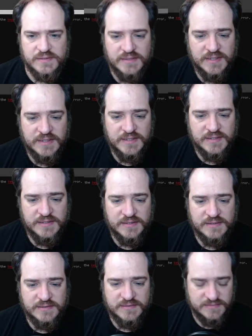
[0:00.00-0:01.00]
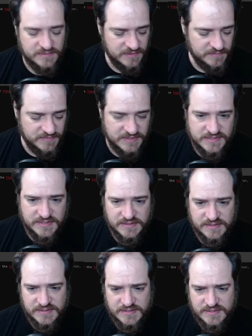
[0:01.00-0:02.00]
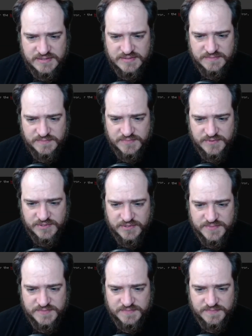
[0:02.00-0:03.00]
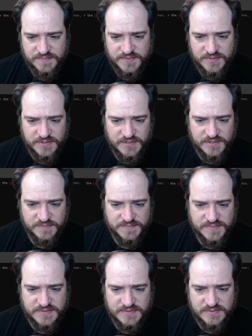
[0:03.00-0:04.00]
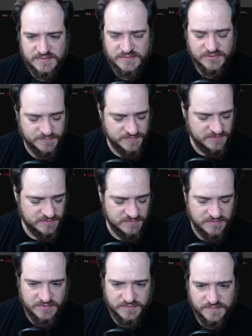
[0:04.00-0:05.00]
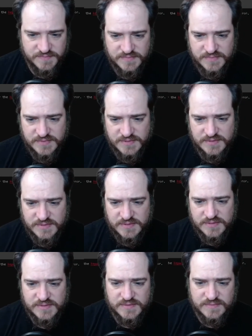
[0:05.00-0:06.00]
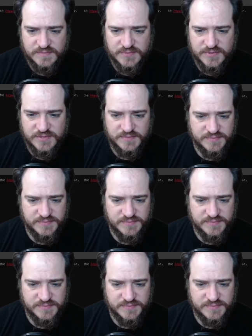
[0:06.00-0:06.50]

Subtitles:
and here I'm missing this props. Oops, nope. Prop.